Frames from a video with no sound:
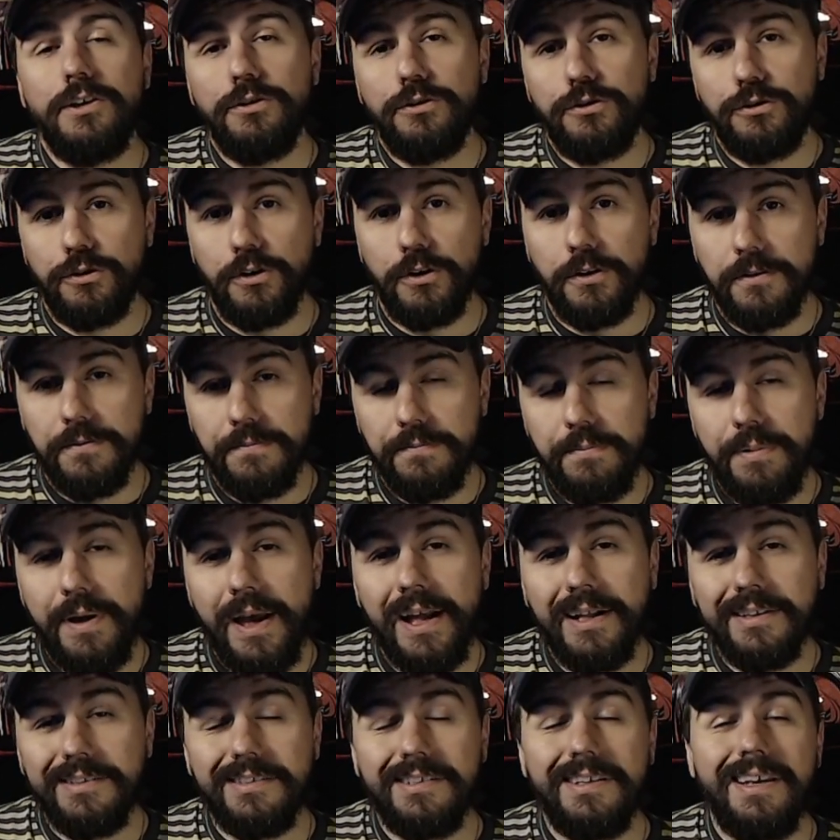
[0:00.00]
certain
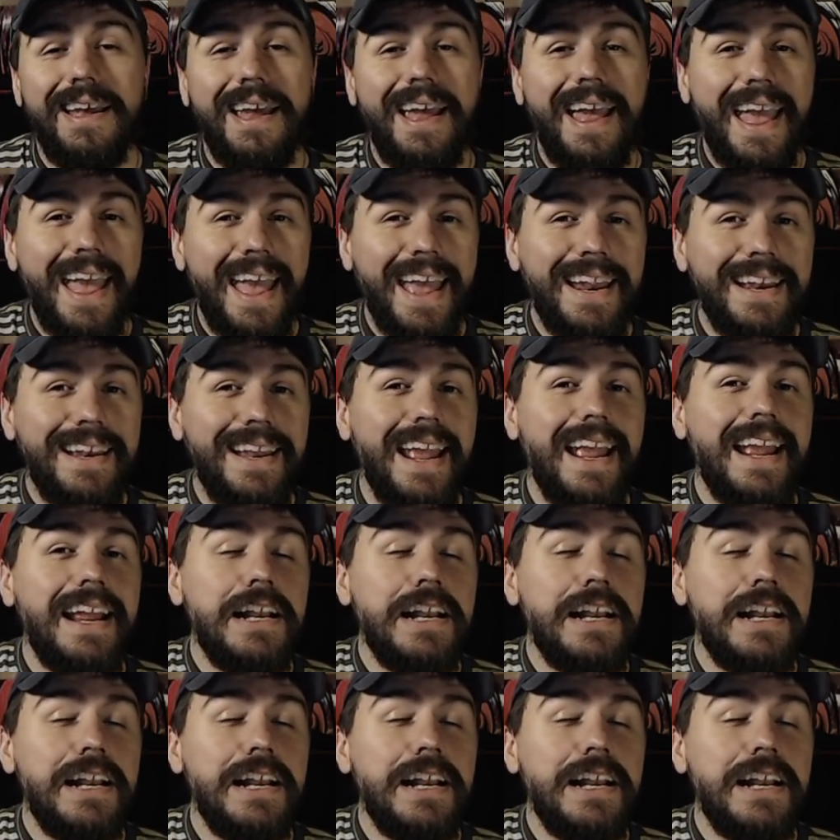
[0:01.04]
pets, and